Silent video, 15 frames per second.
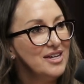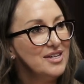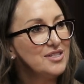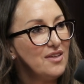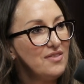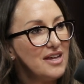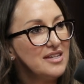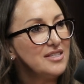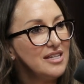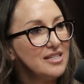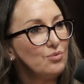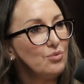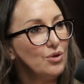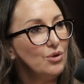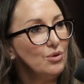So there's
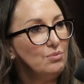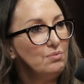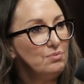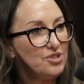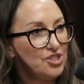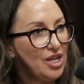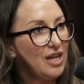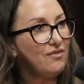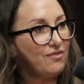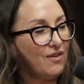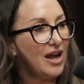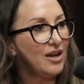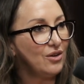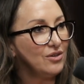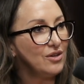this real shit
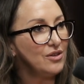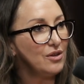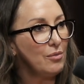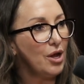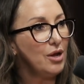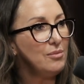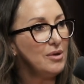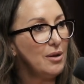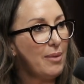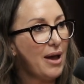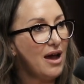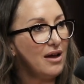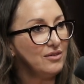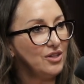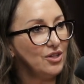fight on at the moment
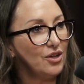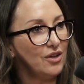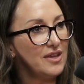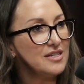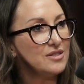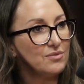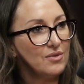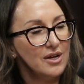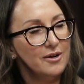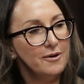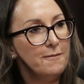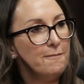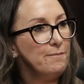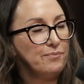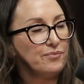about,
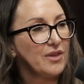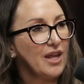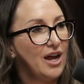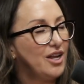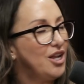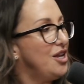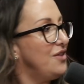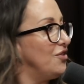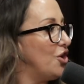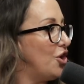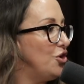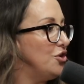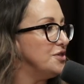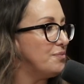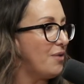I don't even know
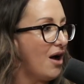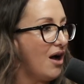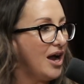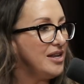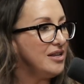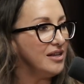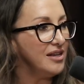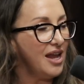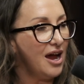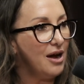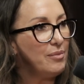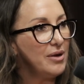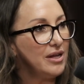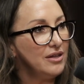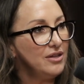who's behind it now,
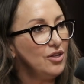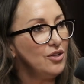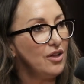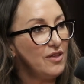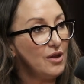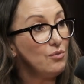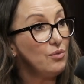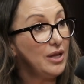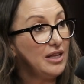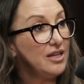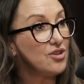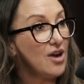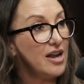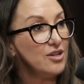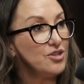but, they're really
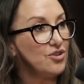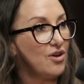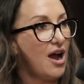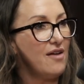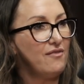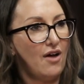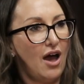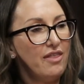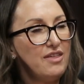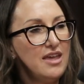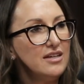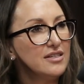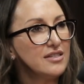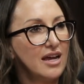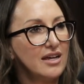trying to drive, I
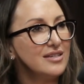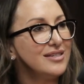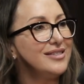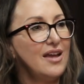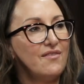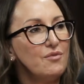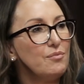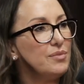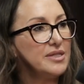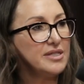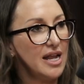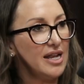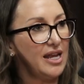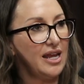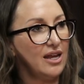think it's like a
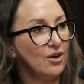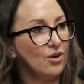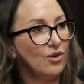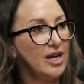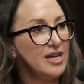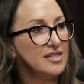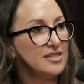7% increase.